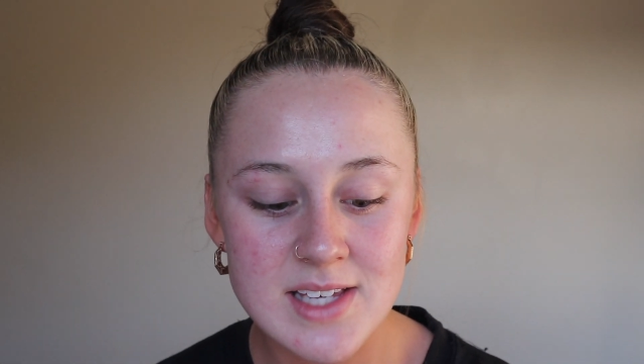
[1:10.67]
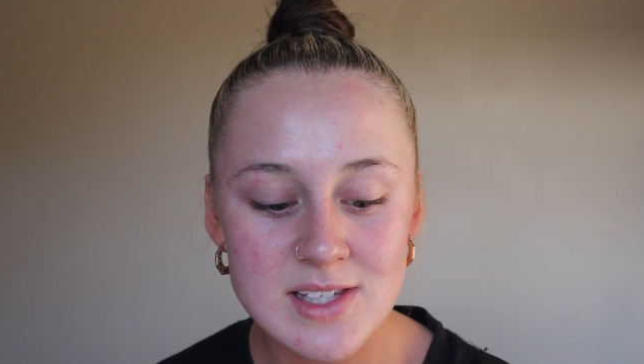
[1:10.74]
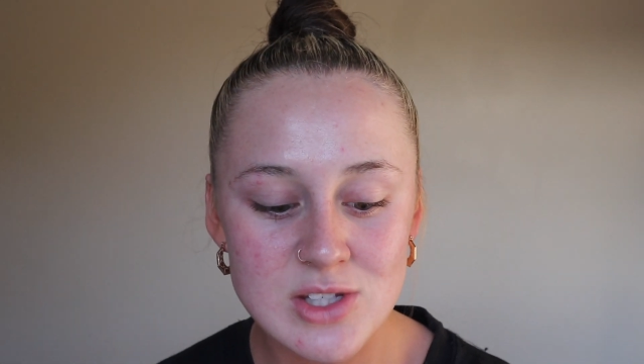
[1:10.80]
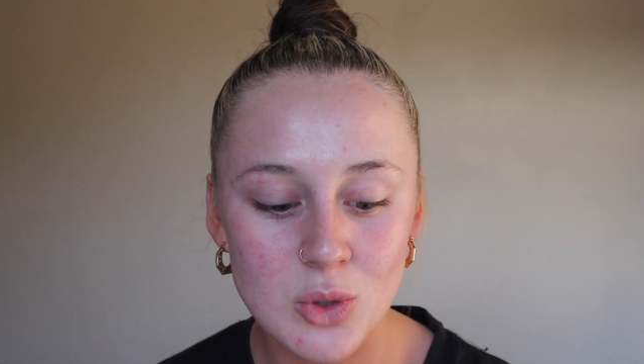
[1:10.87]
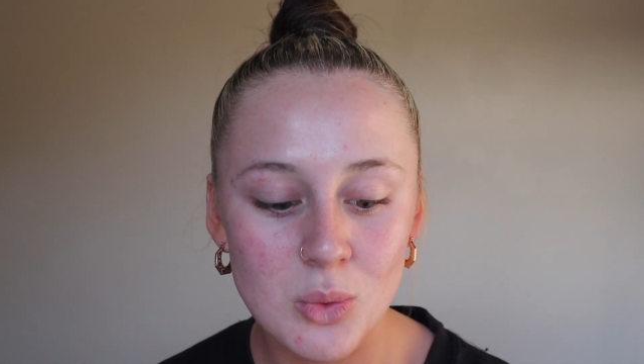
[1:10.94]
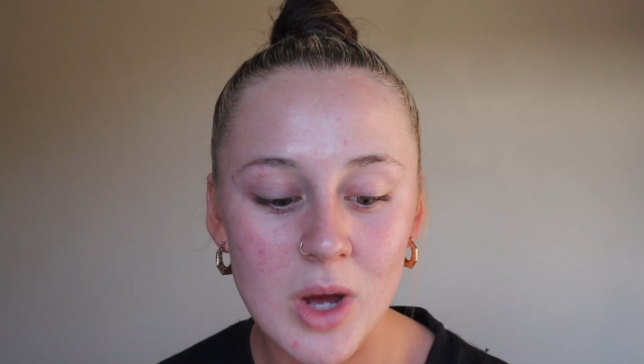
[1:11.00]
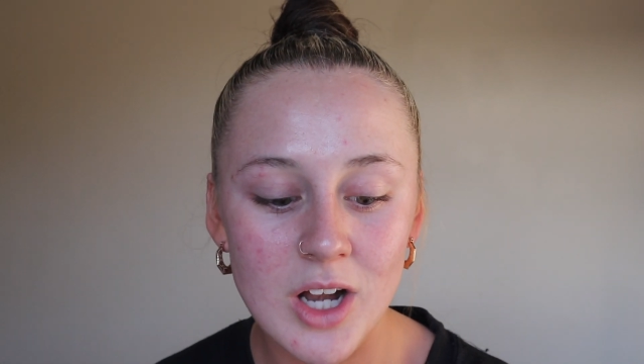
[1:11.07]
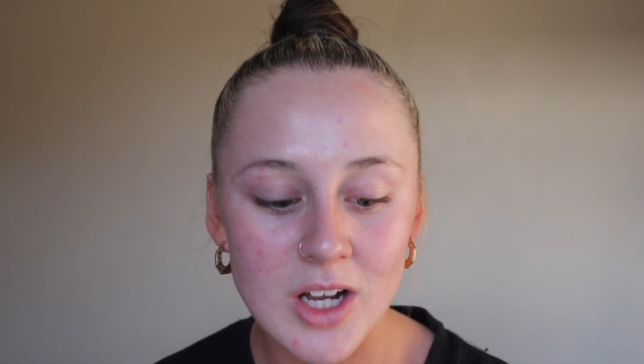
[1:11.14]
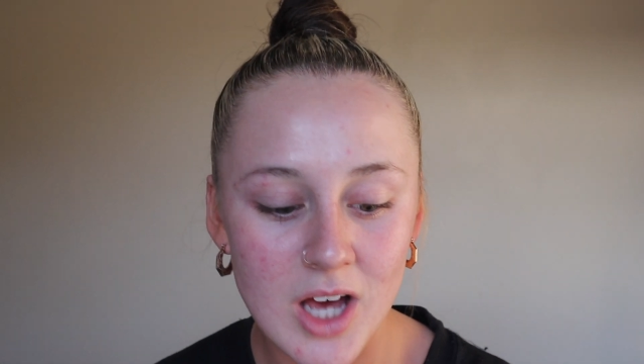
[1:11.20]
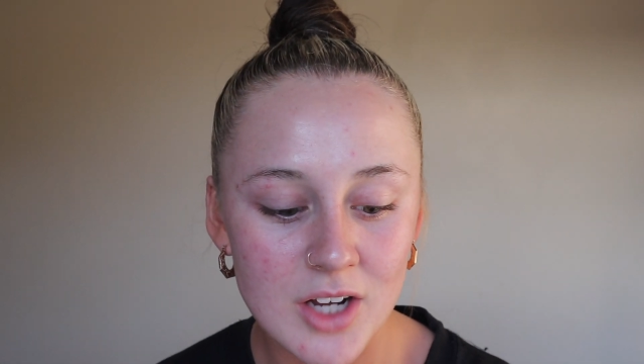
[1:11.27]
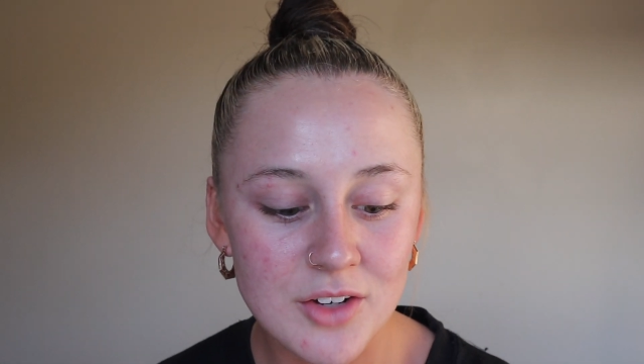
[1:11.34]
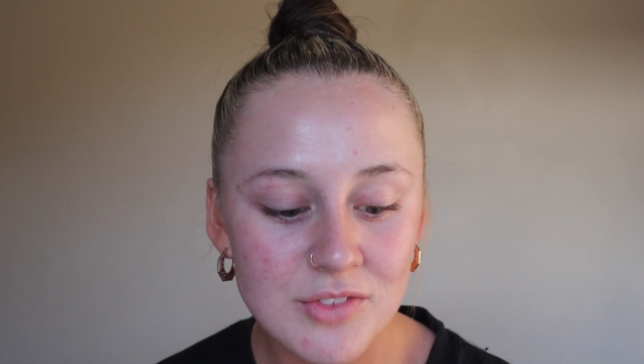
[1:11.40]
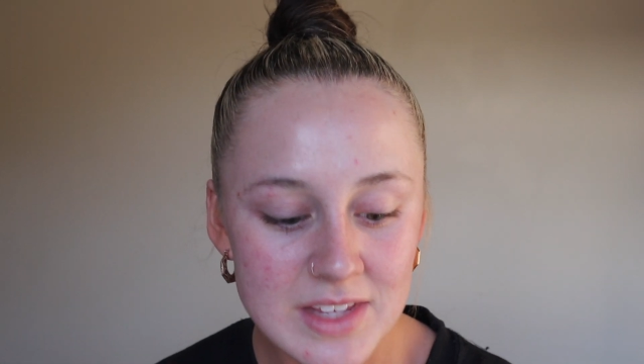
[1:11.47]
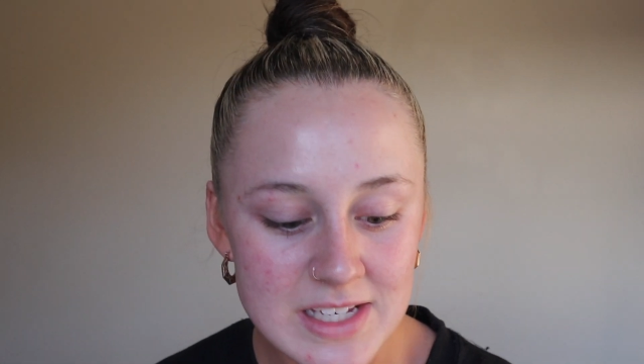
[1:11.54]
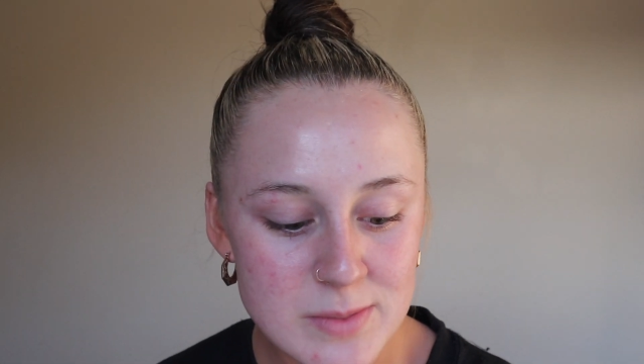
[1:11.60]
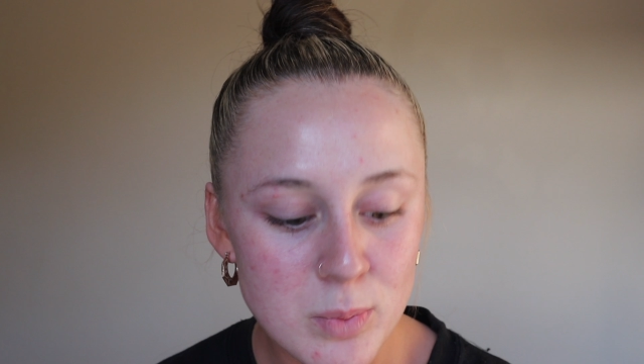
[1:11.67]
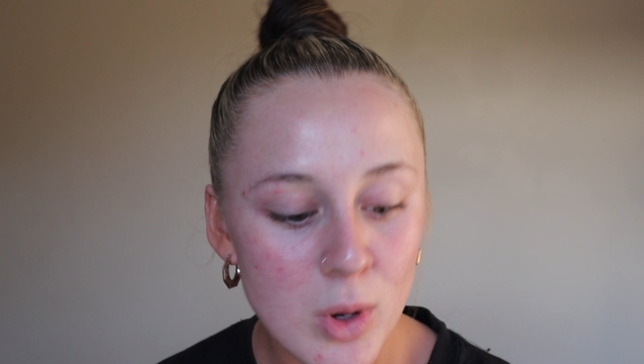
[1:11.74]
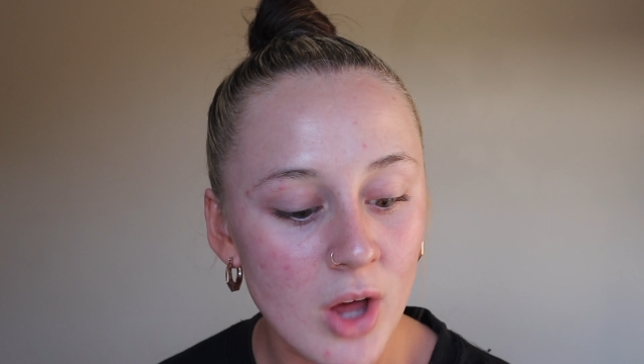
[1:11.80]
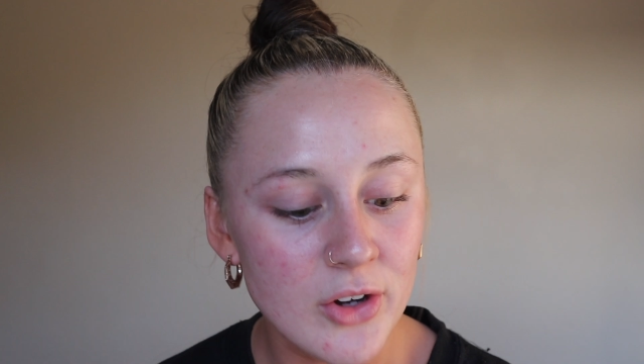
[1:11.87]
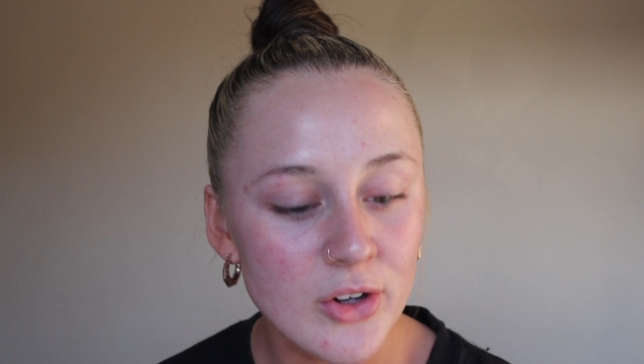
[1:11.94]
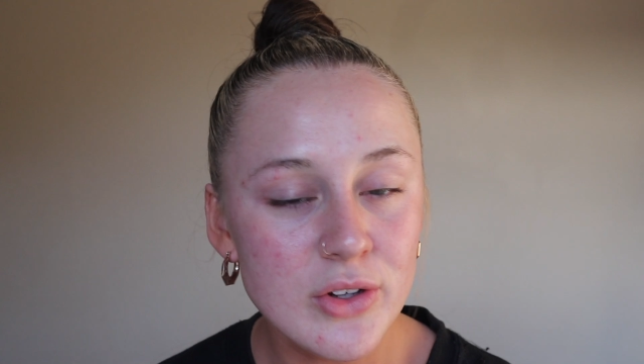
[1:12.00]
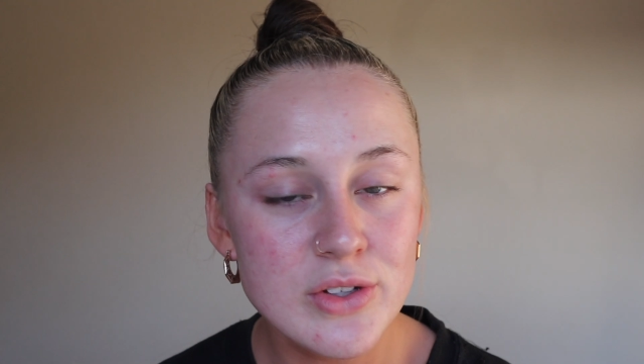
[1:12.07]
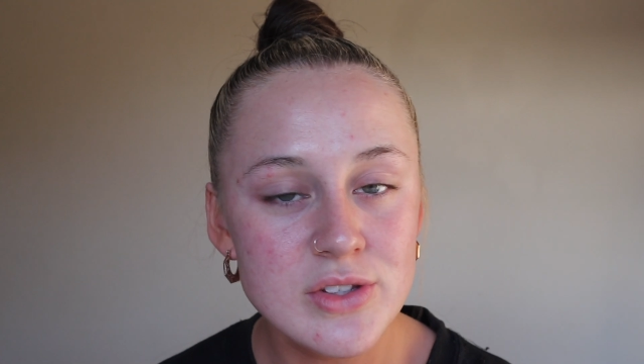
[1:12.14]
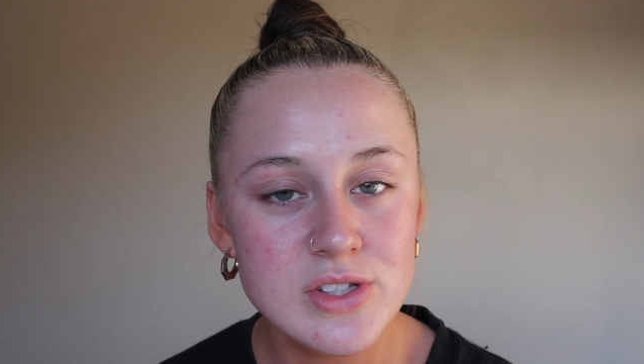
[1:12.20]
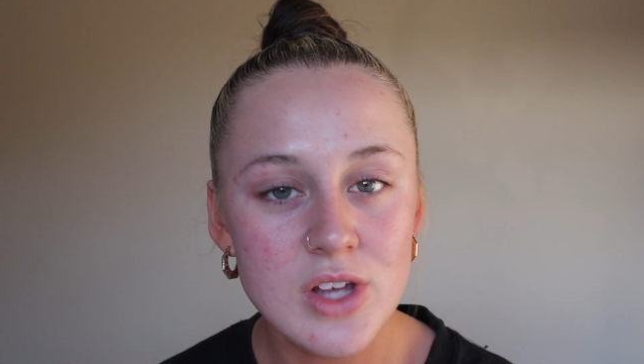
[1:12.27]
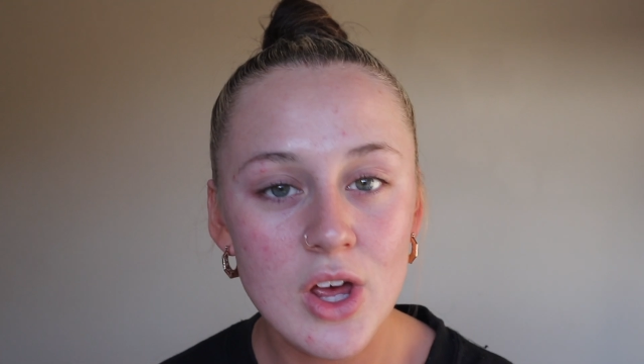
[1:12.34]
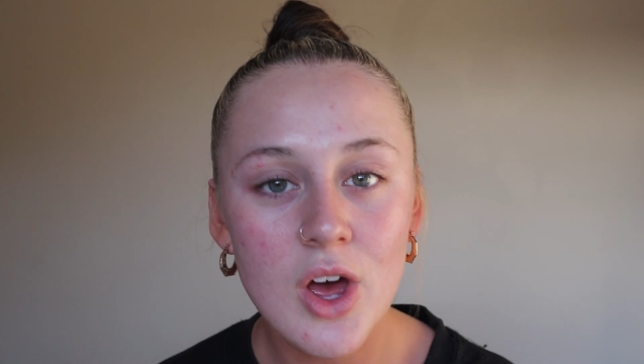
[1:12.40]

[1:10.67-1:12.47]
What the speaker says: so a lot of these products